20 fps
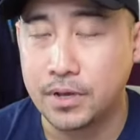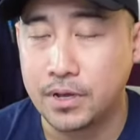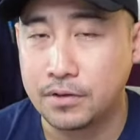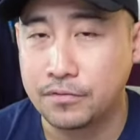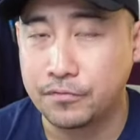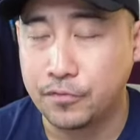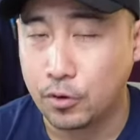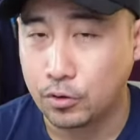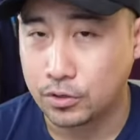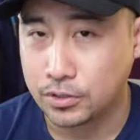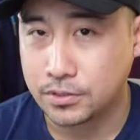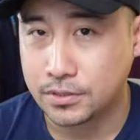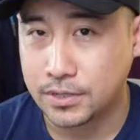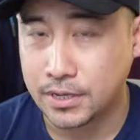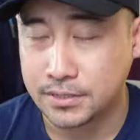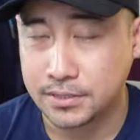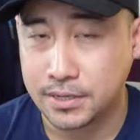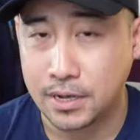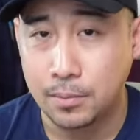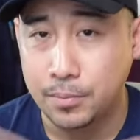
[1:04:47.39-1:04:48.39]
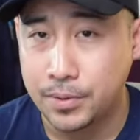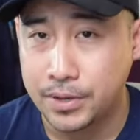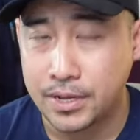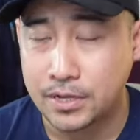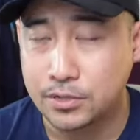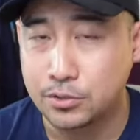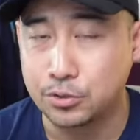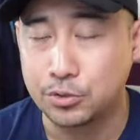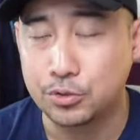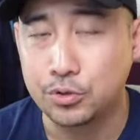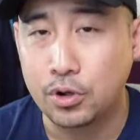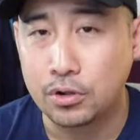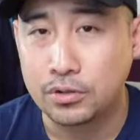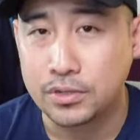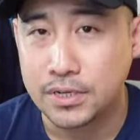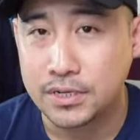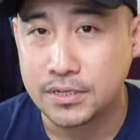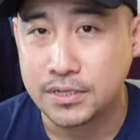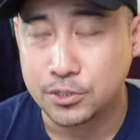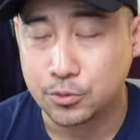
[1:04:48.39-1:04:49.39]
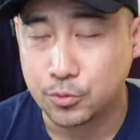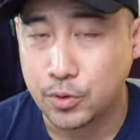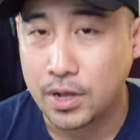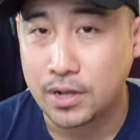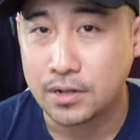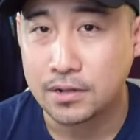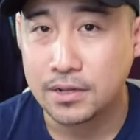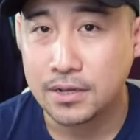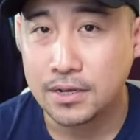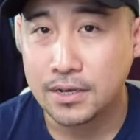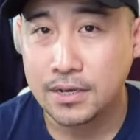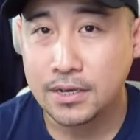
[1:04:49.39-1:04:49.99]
folks that's helping us to do all these as well,